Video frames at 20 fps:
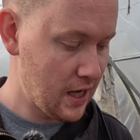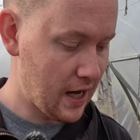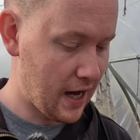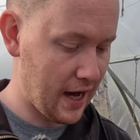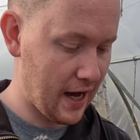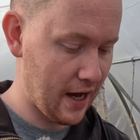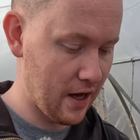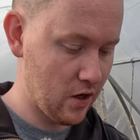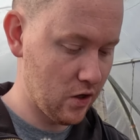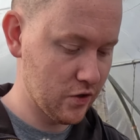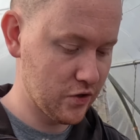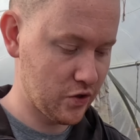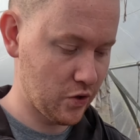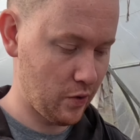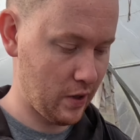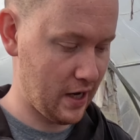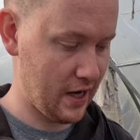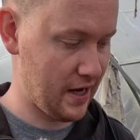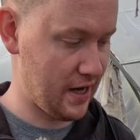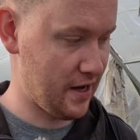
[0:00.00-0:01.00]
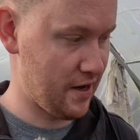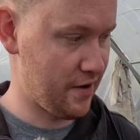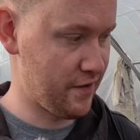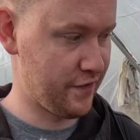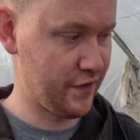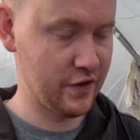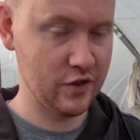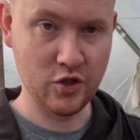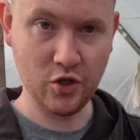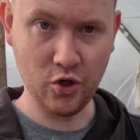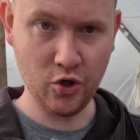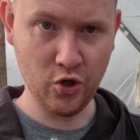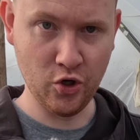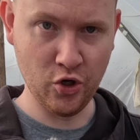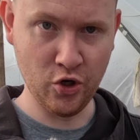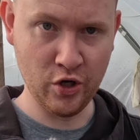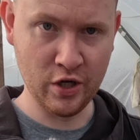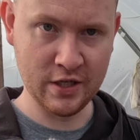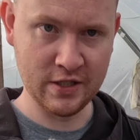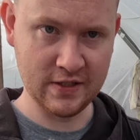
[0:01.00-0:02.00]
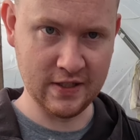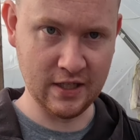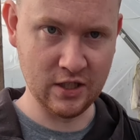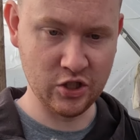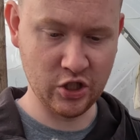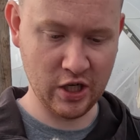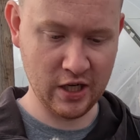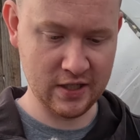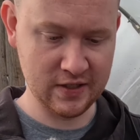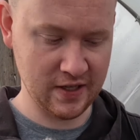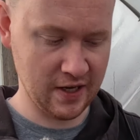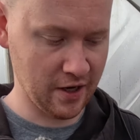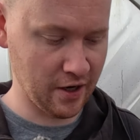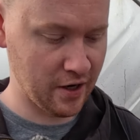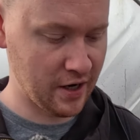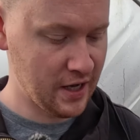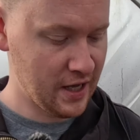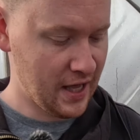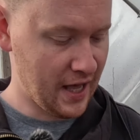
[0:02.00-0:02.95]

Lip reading: I also have 2 seed trays here,